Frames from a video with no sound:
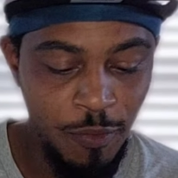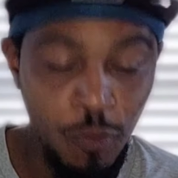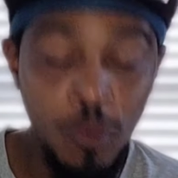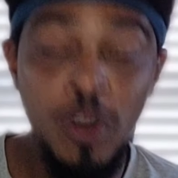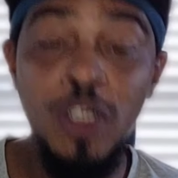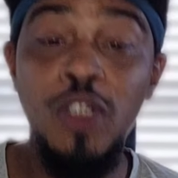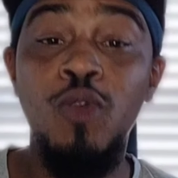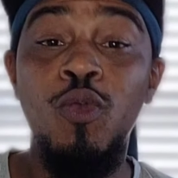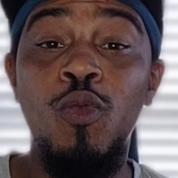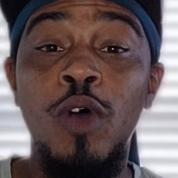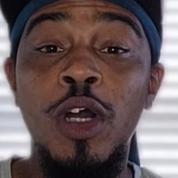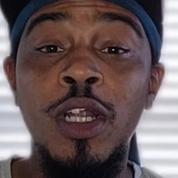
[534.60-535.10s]

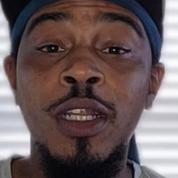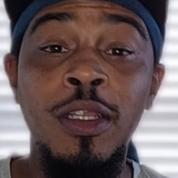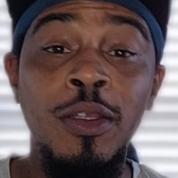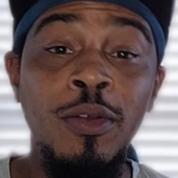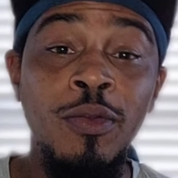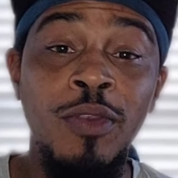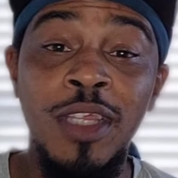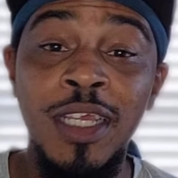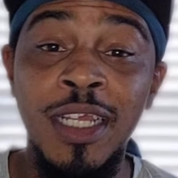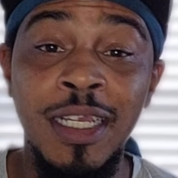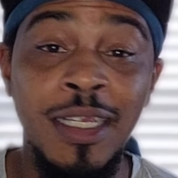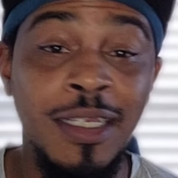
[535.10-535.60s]
which one
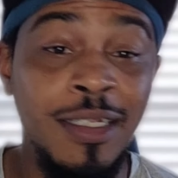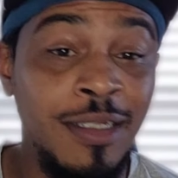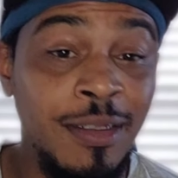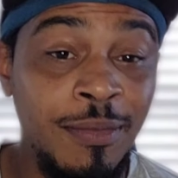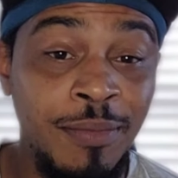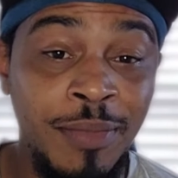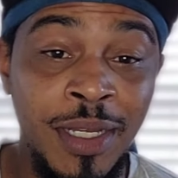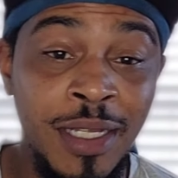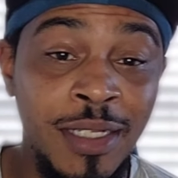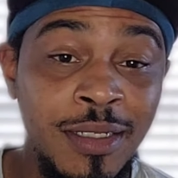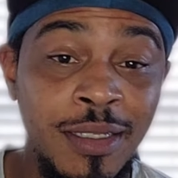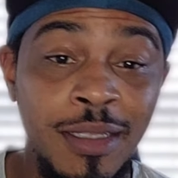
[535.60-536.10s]
you think is the
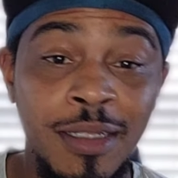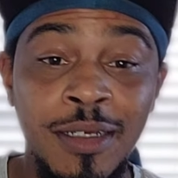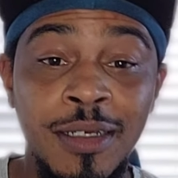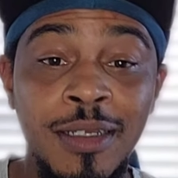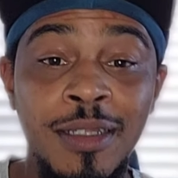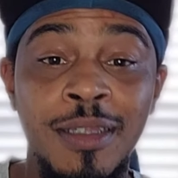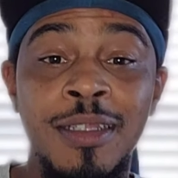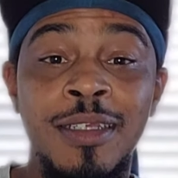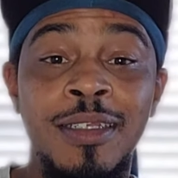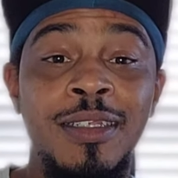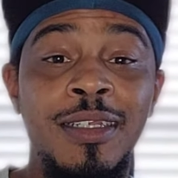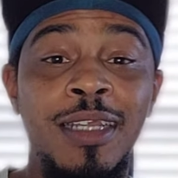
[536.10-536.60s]
best
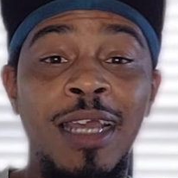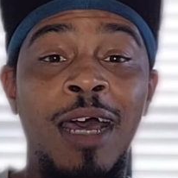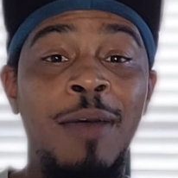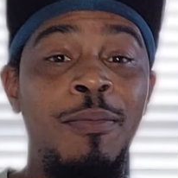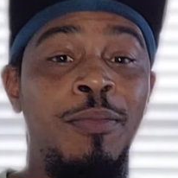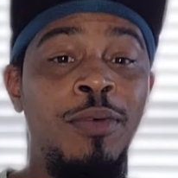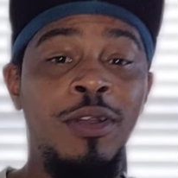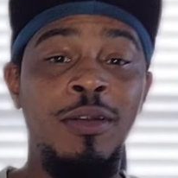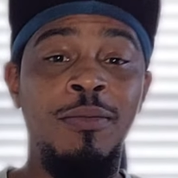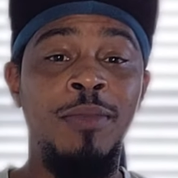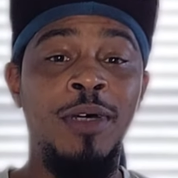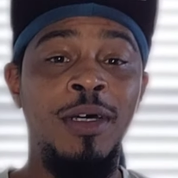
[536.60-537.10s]
looking. Let's see. I'll
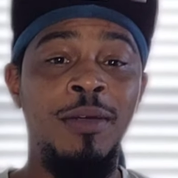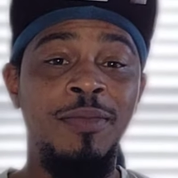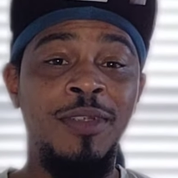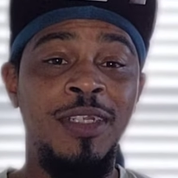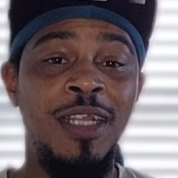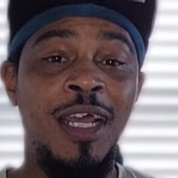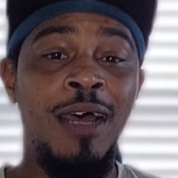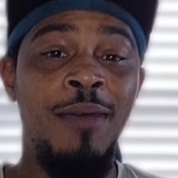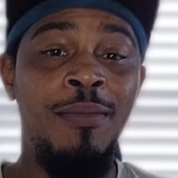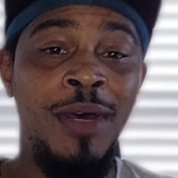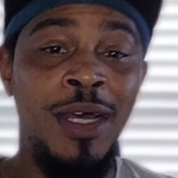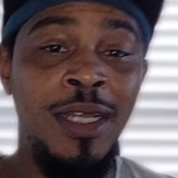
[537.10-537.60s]
put them up
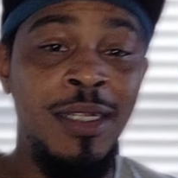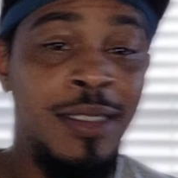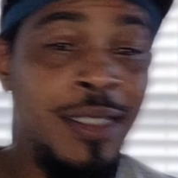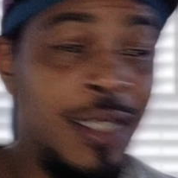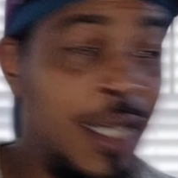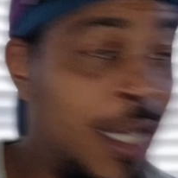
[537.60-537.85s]
side by